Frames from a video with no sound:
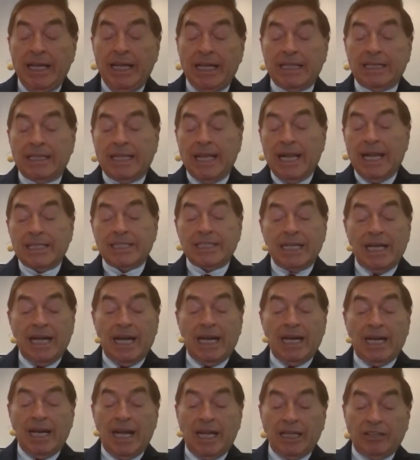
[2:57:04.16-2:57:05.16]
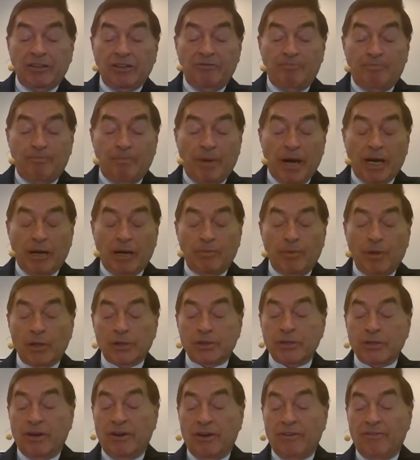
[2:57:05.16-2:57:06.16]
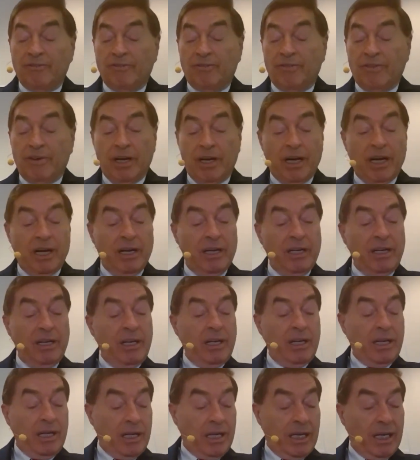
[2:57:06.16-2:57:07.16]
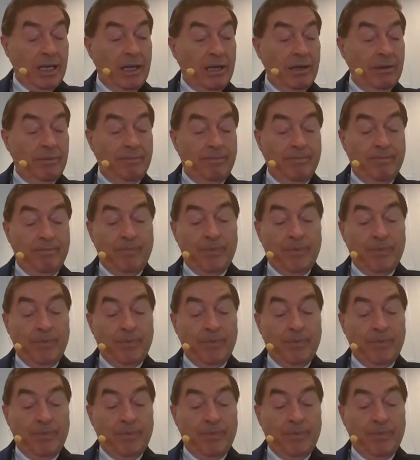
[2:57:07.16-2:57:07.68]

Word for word: he tells a lot of parables of uh, uh,